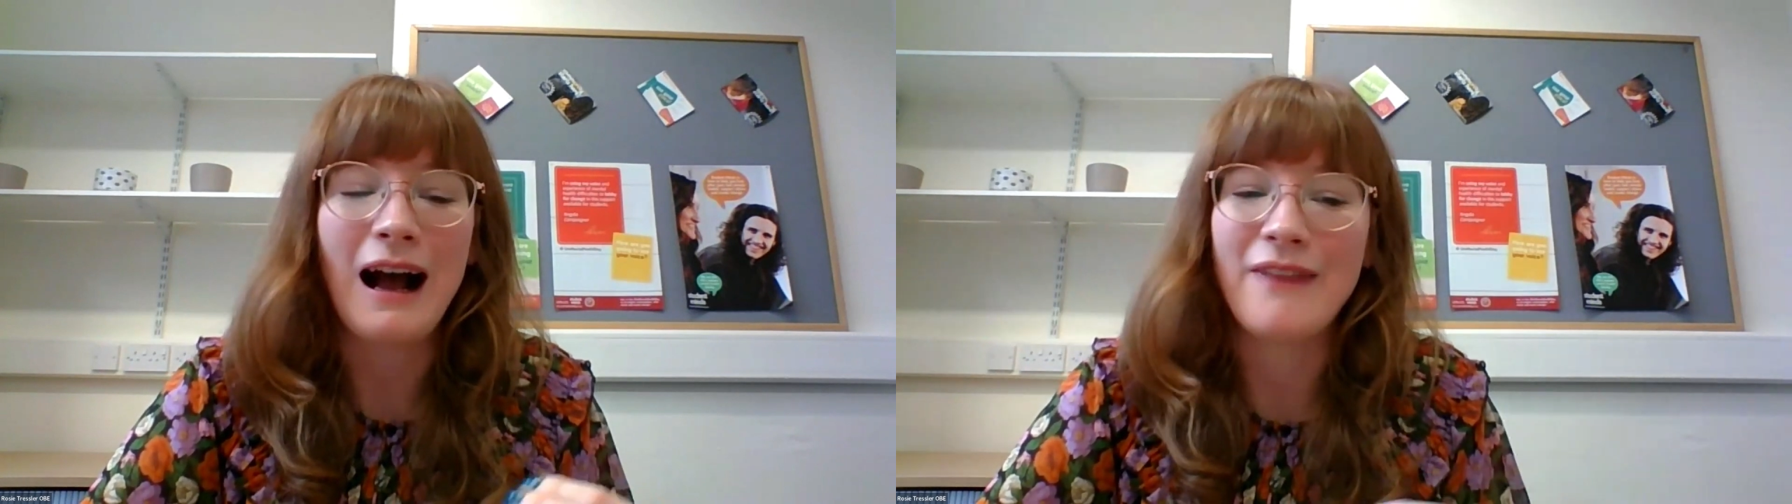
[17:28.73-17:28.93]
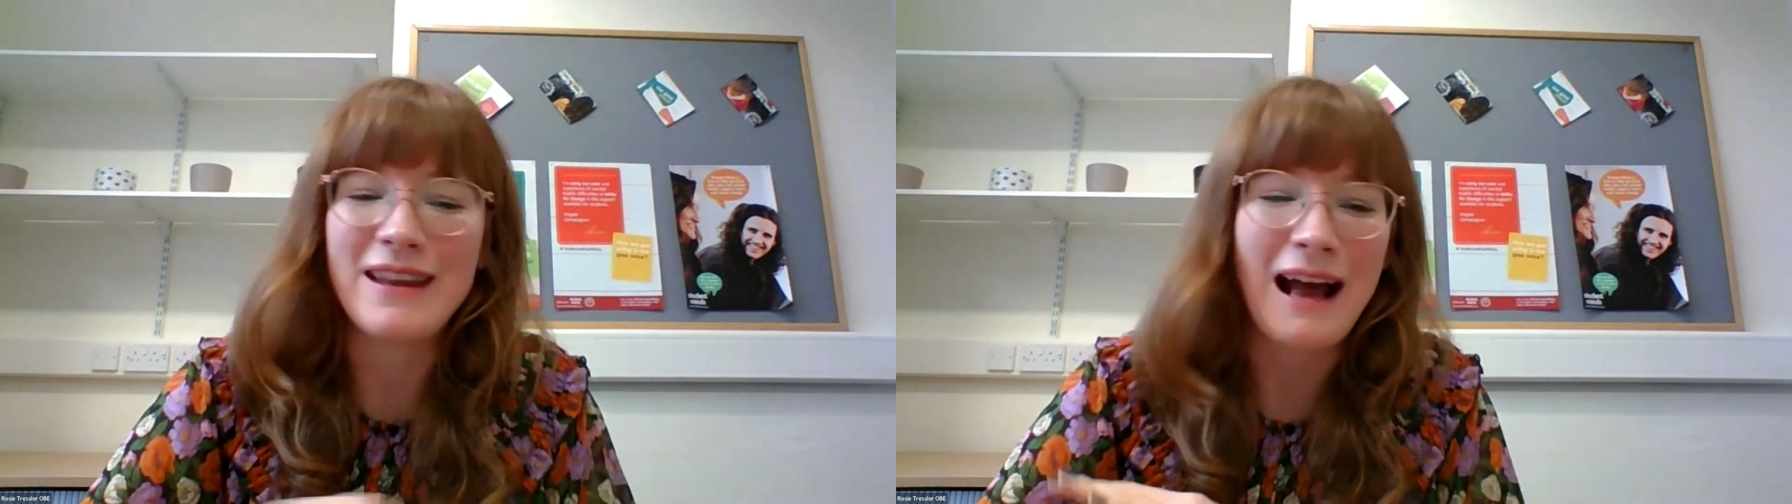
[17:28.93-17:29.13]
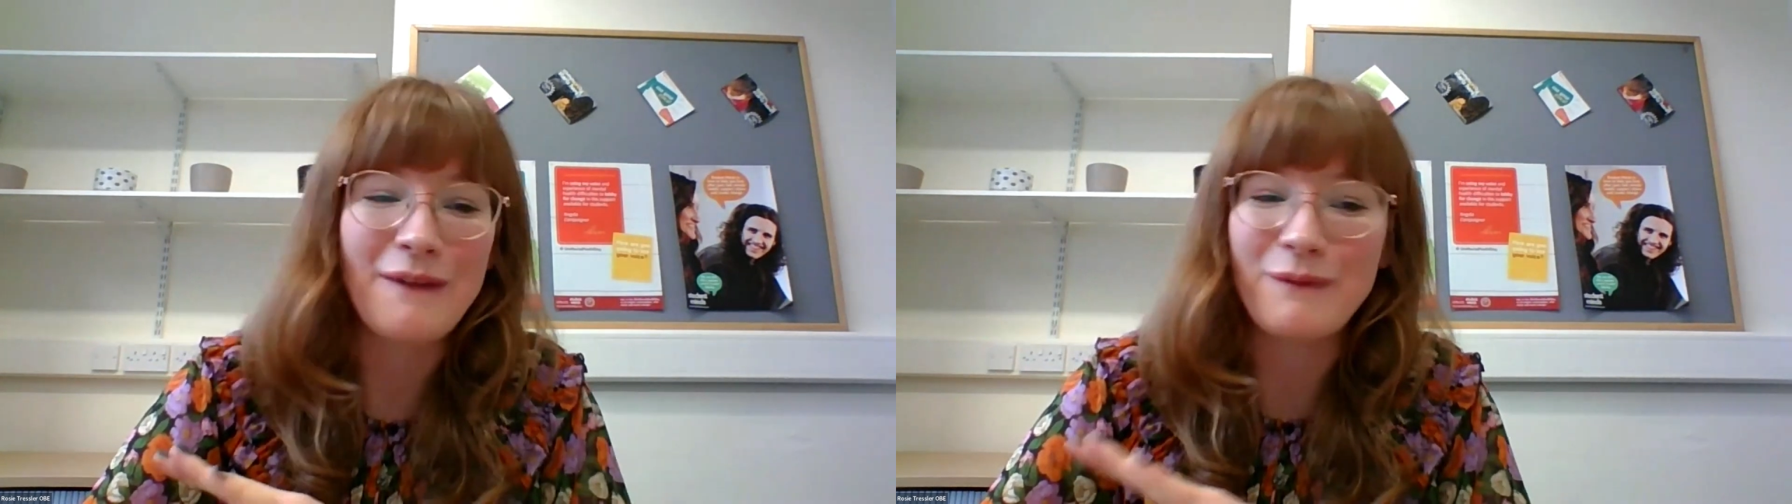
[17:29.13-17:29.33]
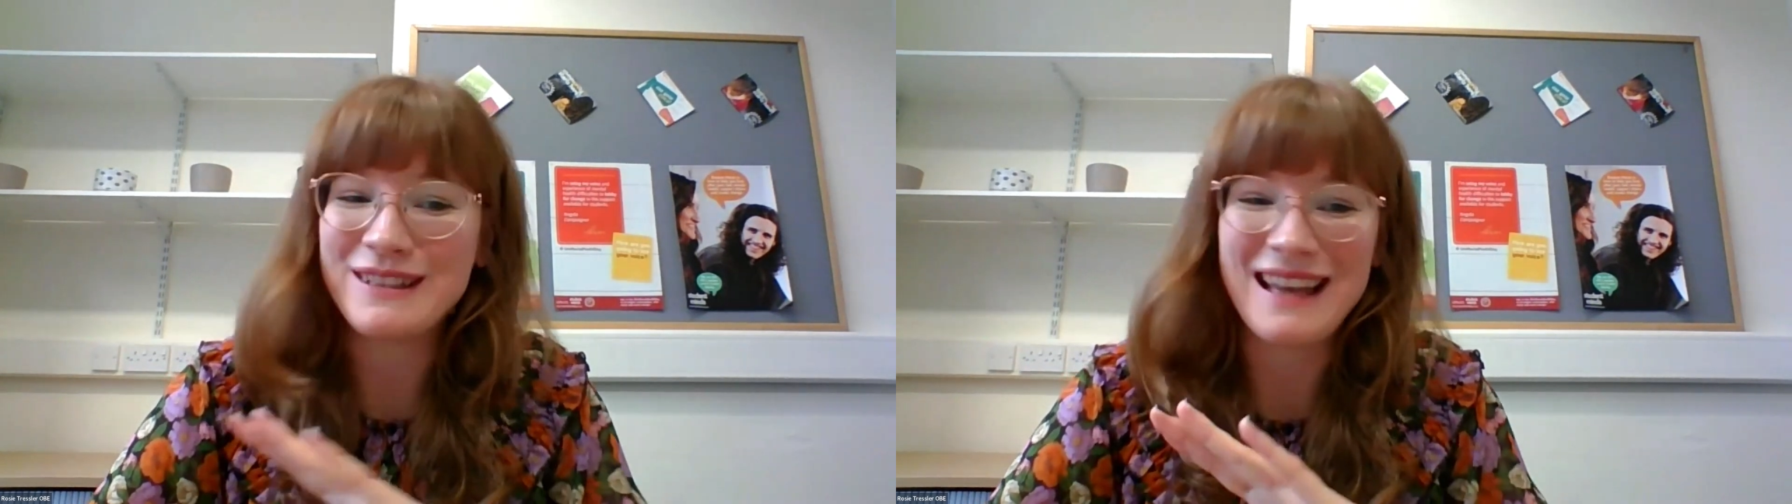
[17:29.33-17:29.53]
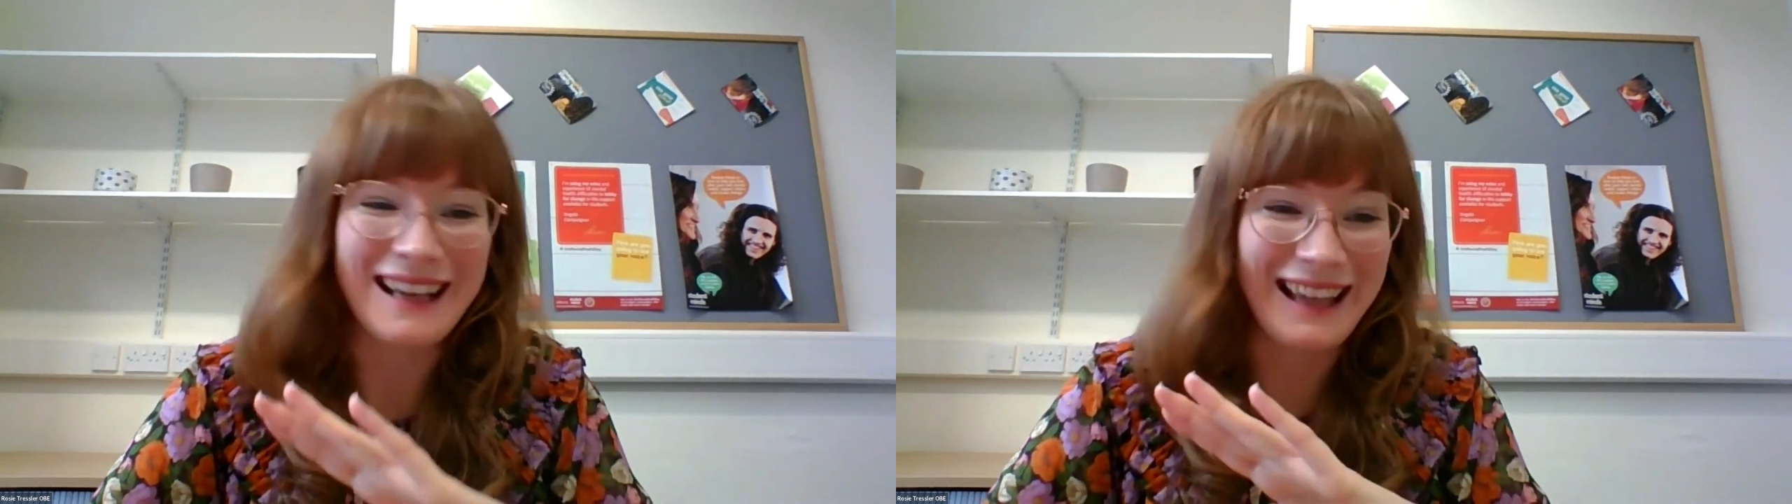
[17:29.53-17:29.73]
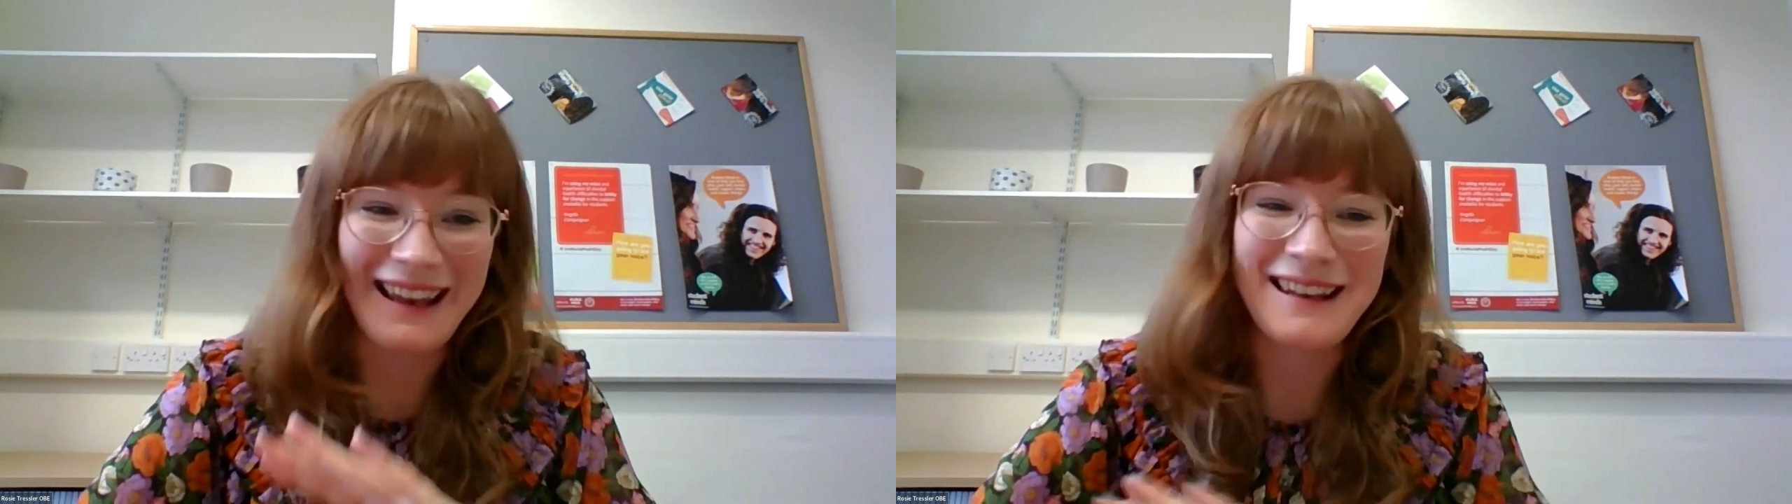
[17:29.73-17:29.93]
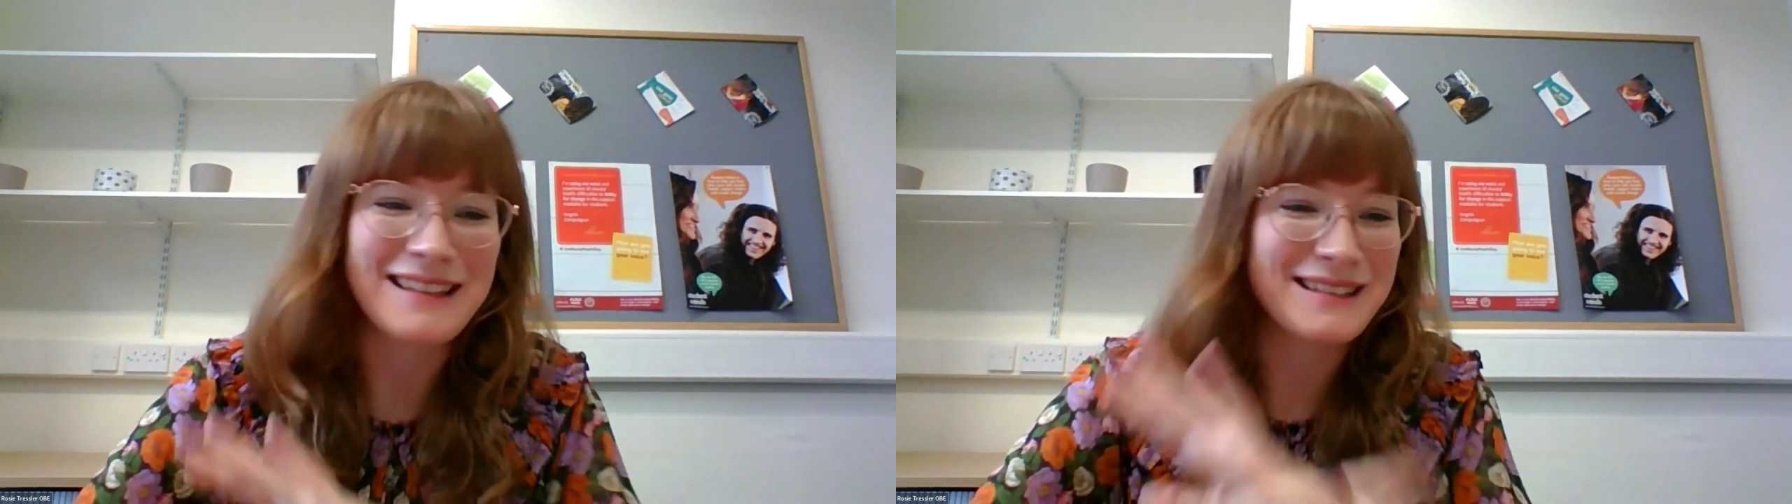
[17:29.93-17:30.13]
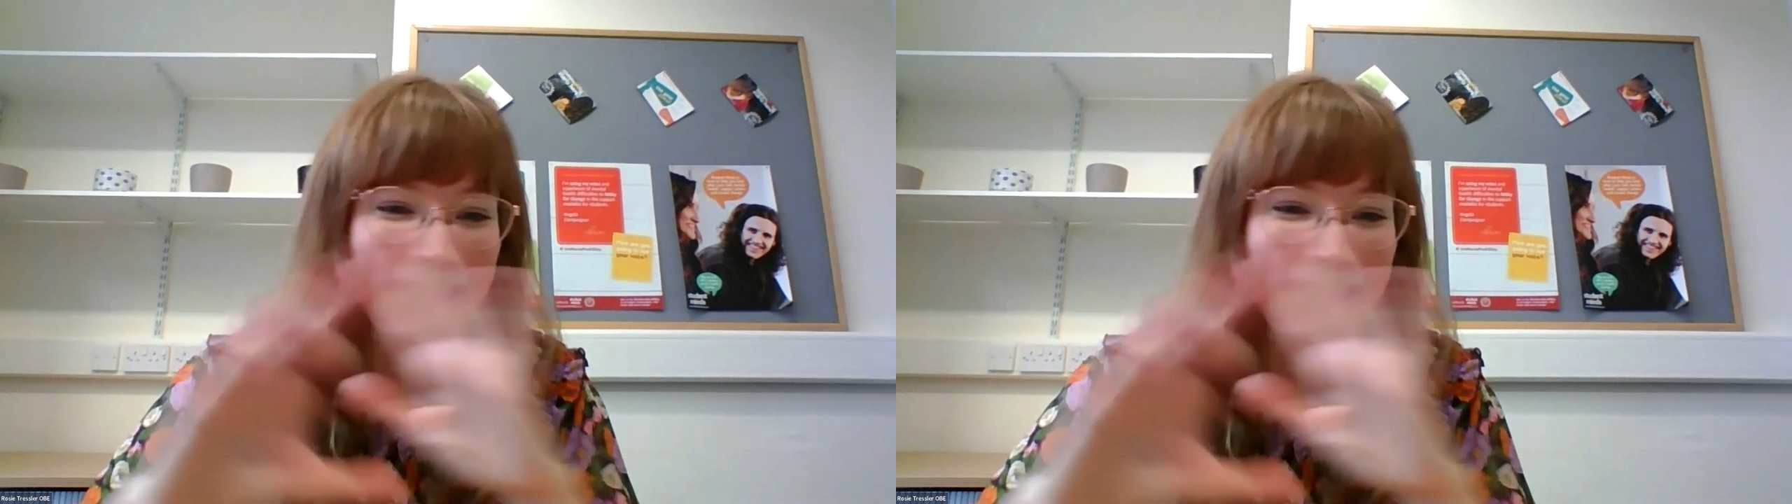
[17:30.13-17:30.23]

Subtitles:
And we, again,